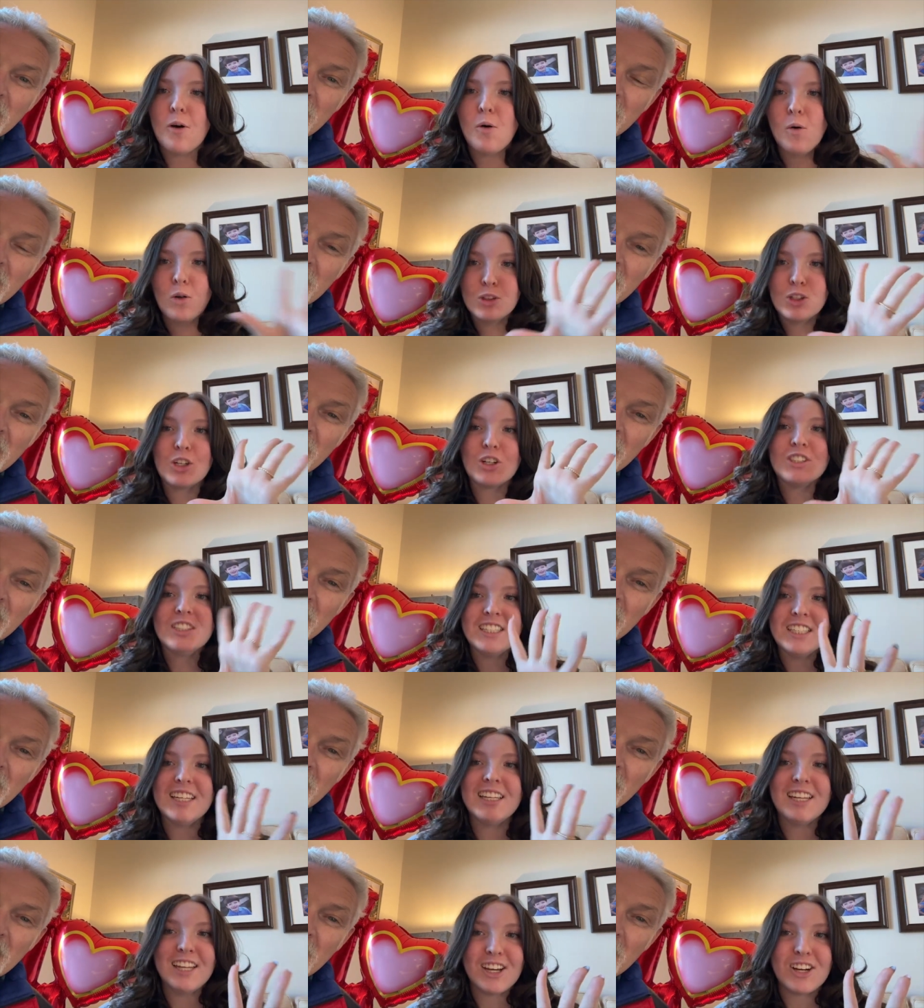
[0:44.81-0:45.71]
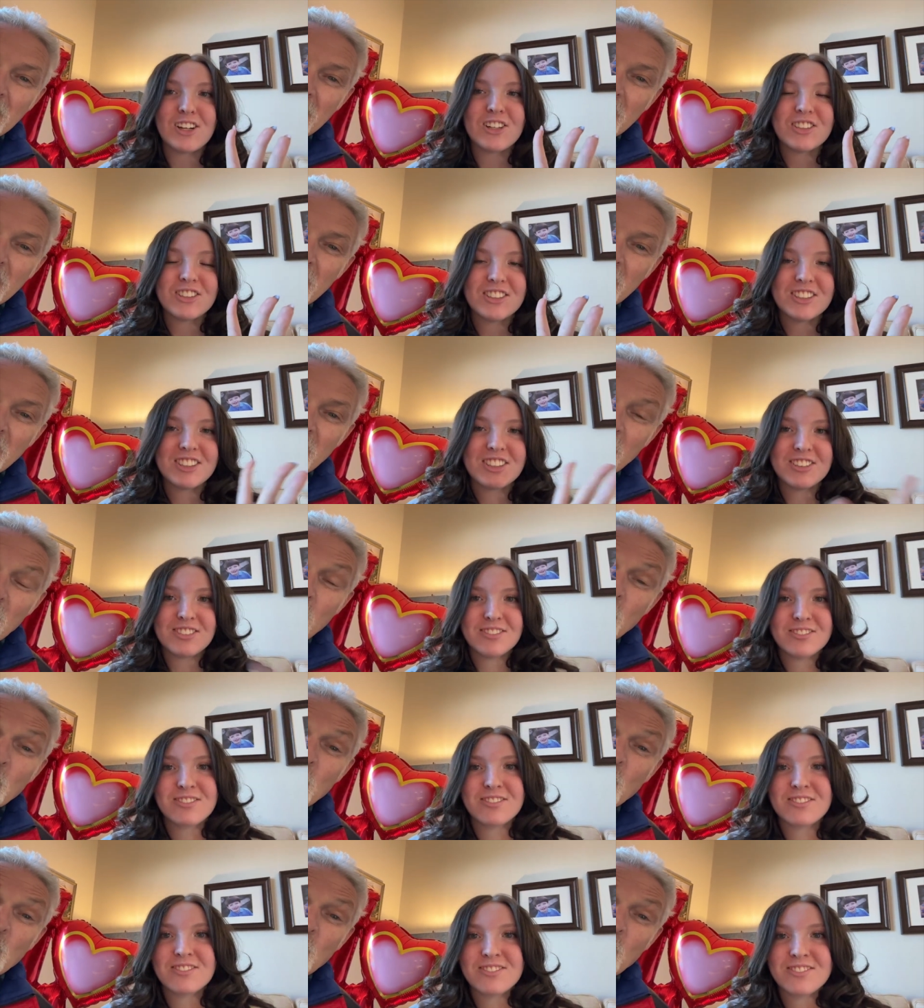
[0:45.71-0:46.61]
older teen years.
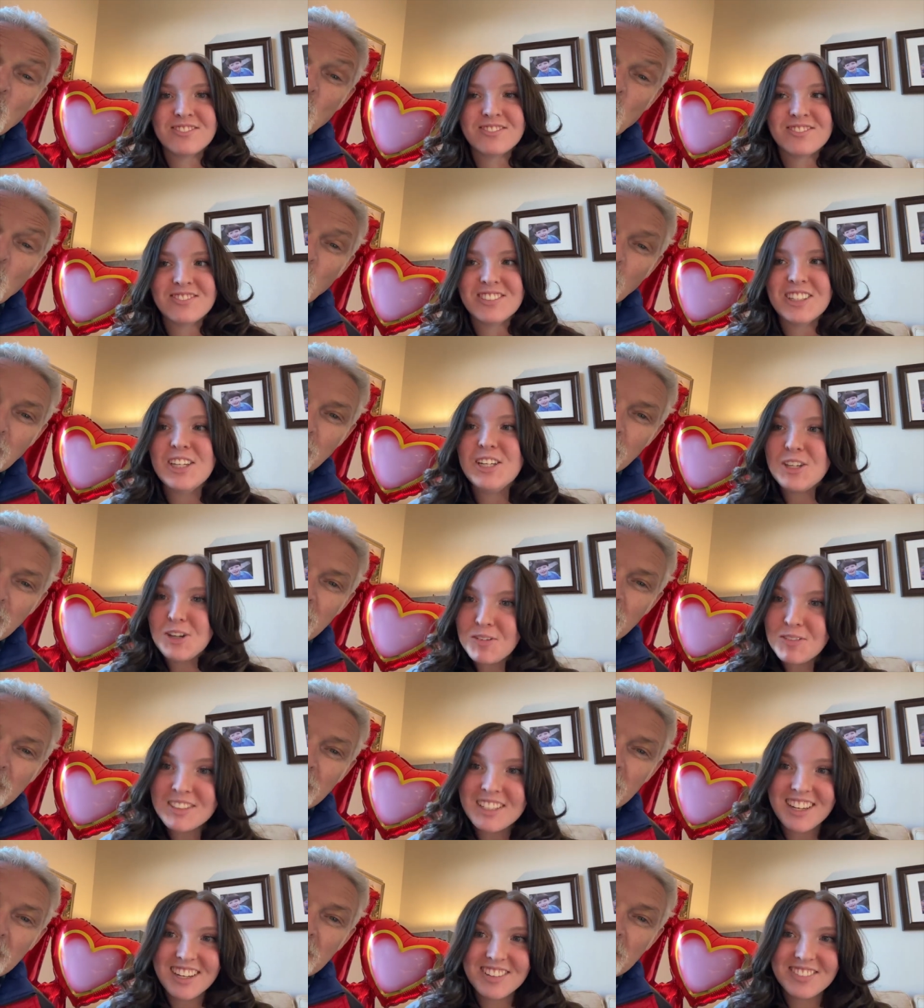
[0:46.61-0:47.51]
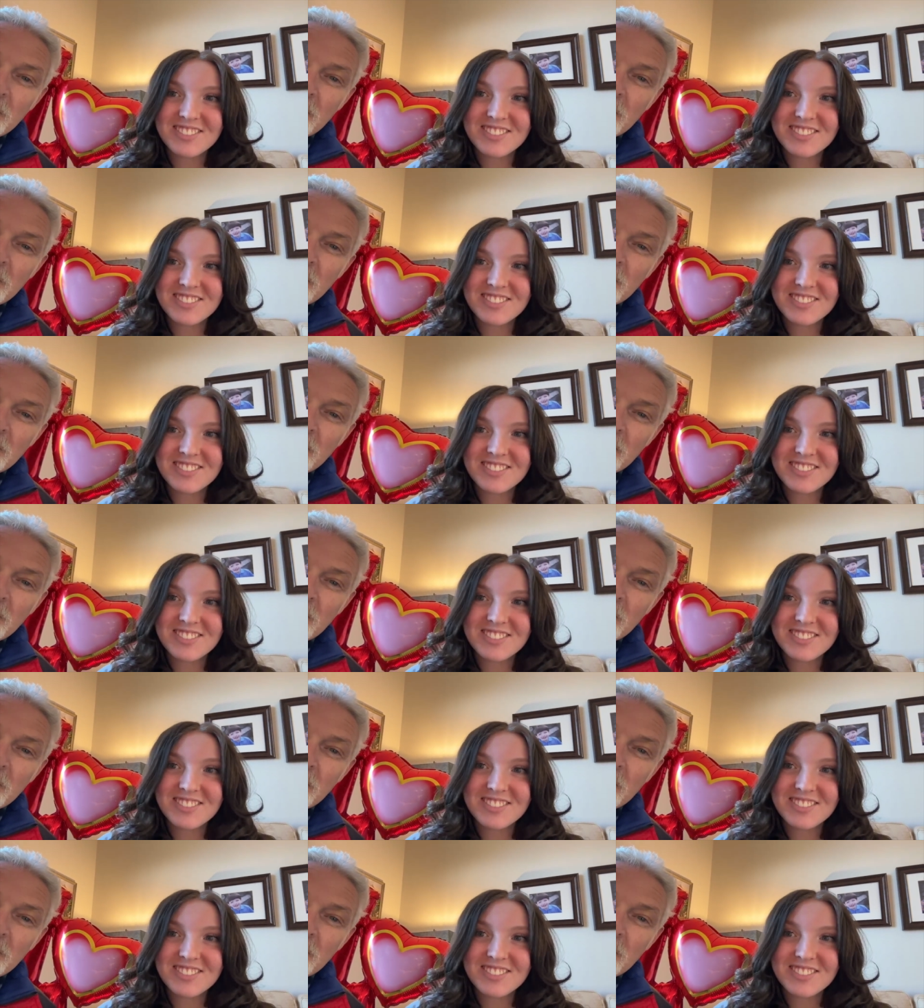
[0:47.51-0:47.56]
Ooh. You know what I'm saying?